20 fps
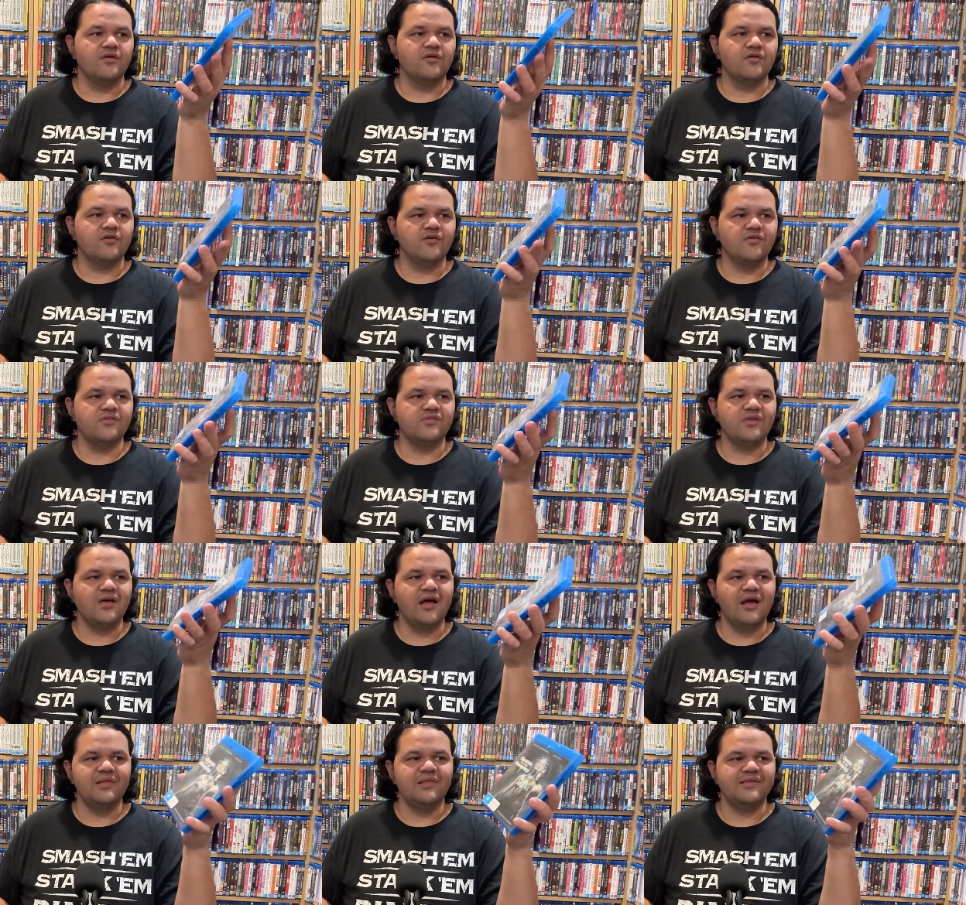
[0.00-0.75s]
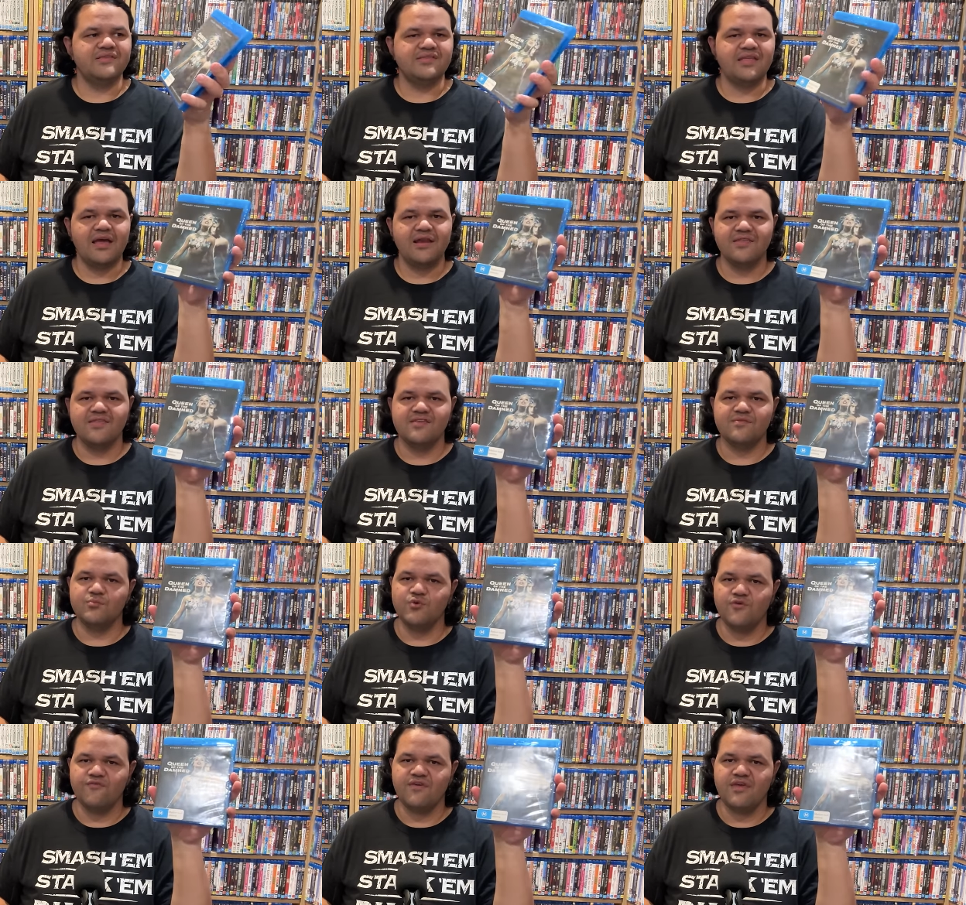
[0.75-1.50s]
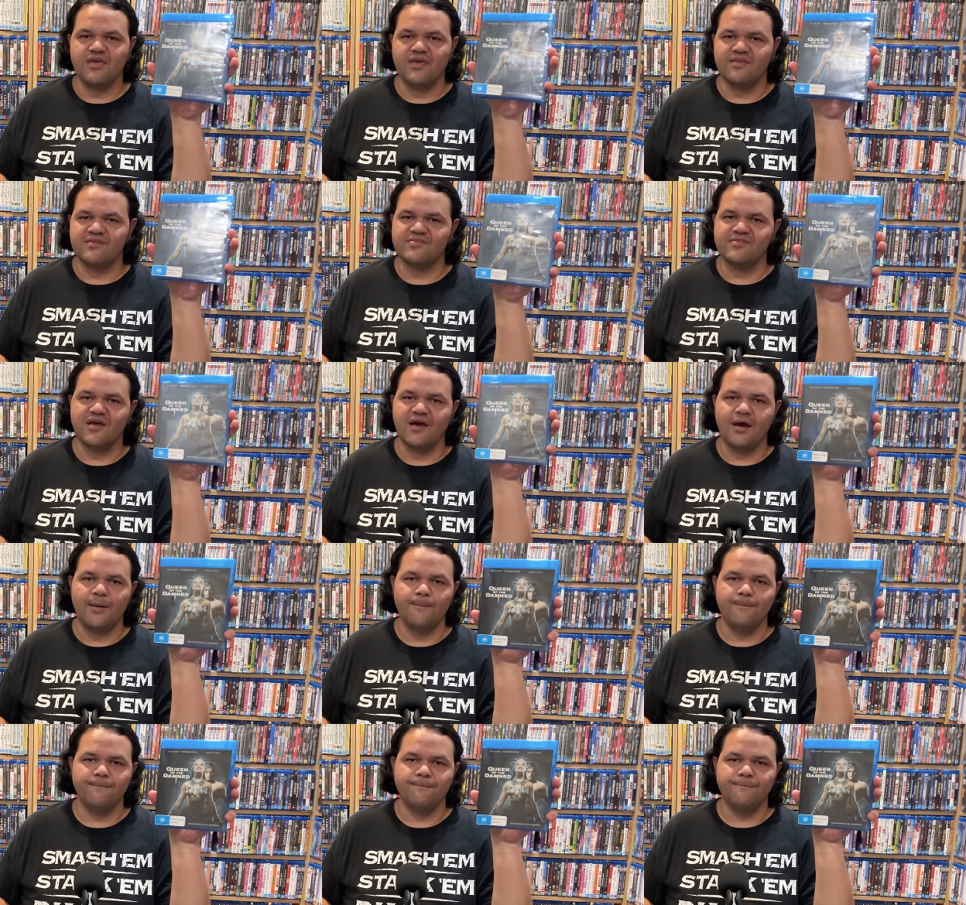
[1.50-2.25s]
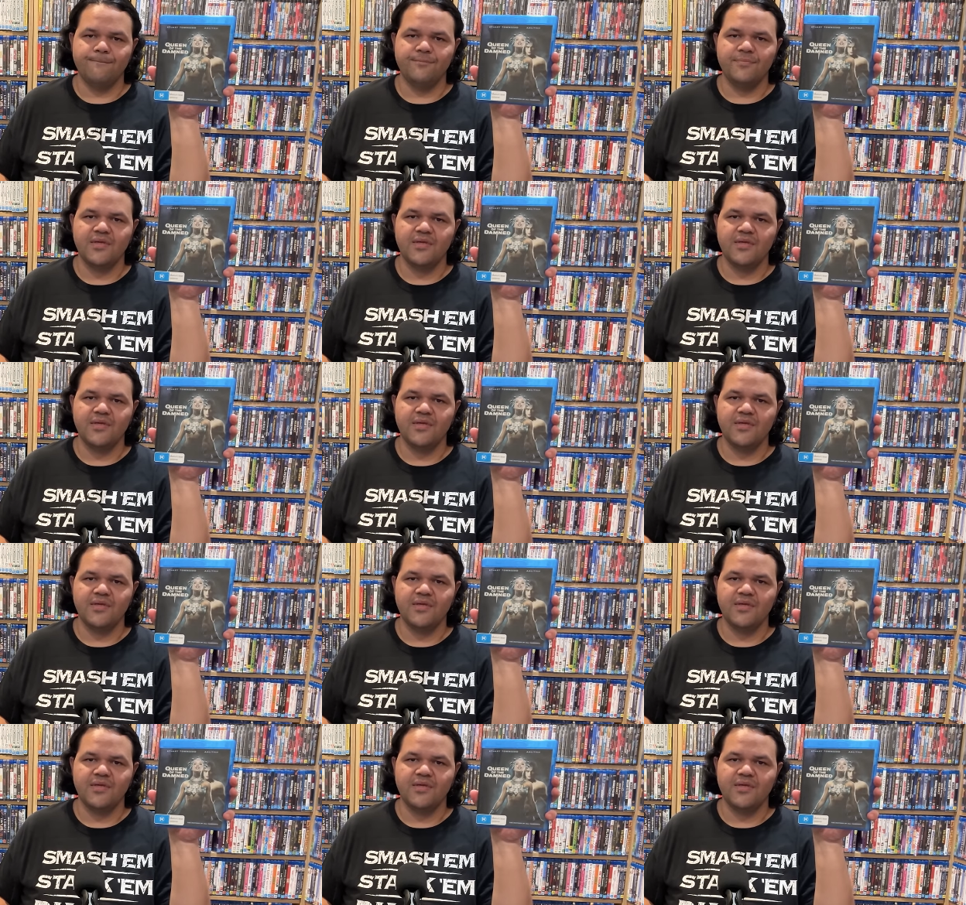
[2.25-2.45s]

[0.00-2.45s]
because uh, Lestat in this movie is, um,